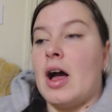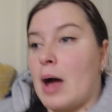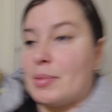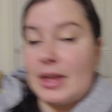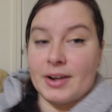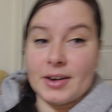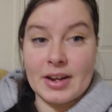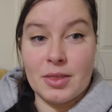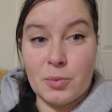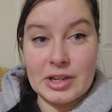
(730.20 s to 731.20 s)
up here
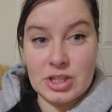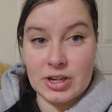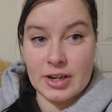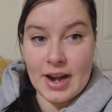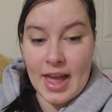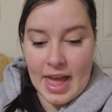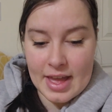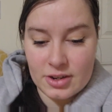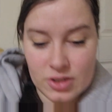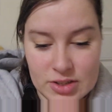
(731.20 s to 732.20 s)
in the winter
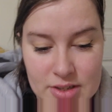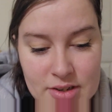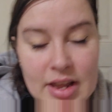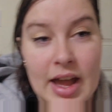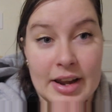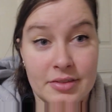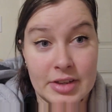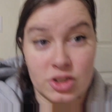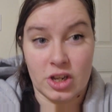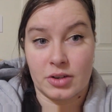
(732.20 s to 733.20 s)
and just kind of
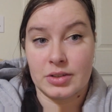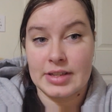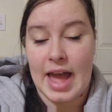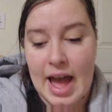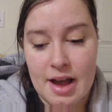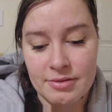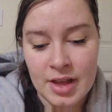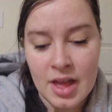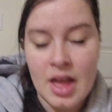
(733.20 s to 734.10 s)
in general to have